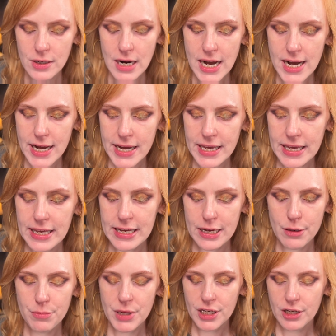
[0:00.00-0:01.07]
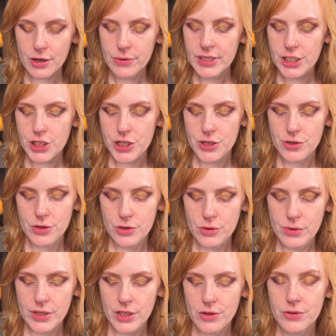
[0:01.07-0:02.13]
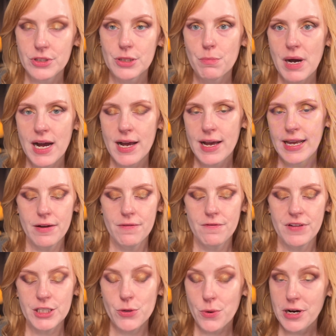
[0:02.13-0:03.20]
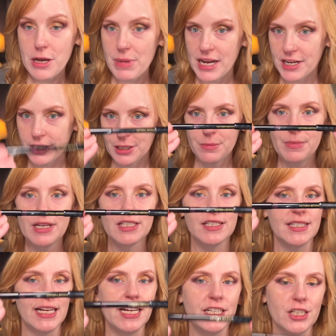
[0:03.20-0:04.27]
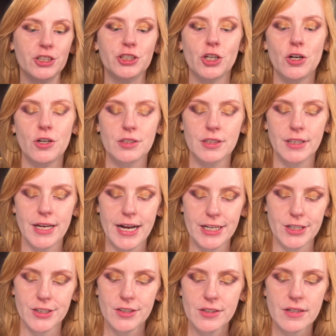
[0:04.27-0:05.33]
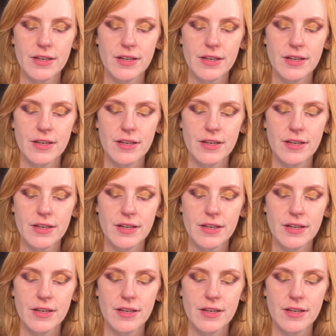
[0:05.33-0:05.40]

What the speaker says: I am going to use my Victoria Beckham Satin Kajal liner.